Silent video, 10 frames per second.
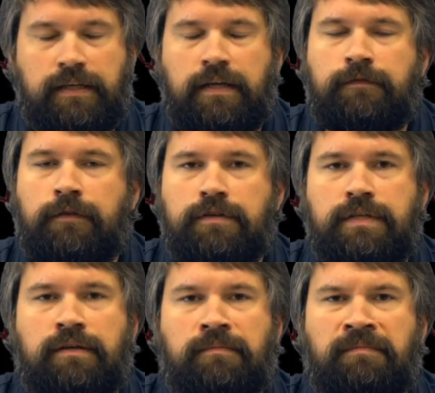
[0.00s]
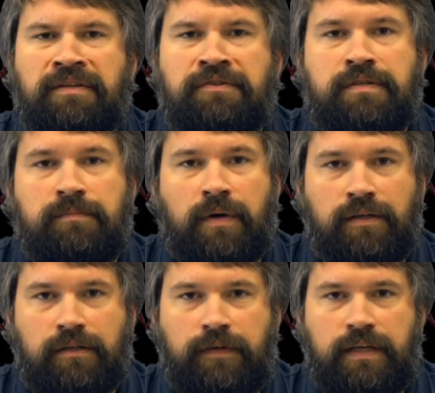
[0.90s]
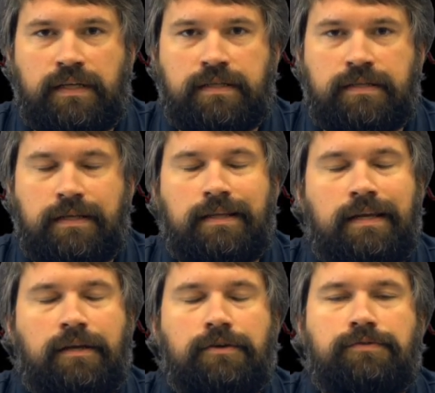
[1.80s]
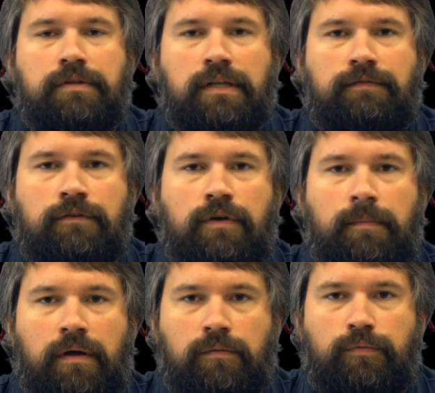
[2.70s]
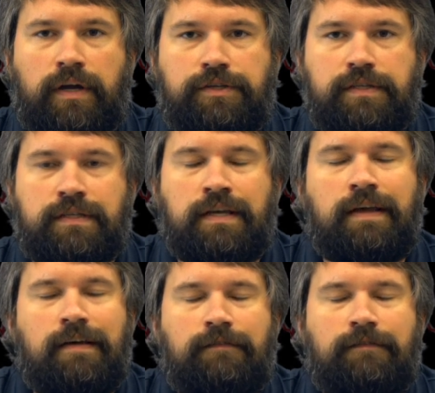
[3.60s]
It first enters the bundle of His, then it goes through the left and right bundle branches,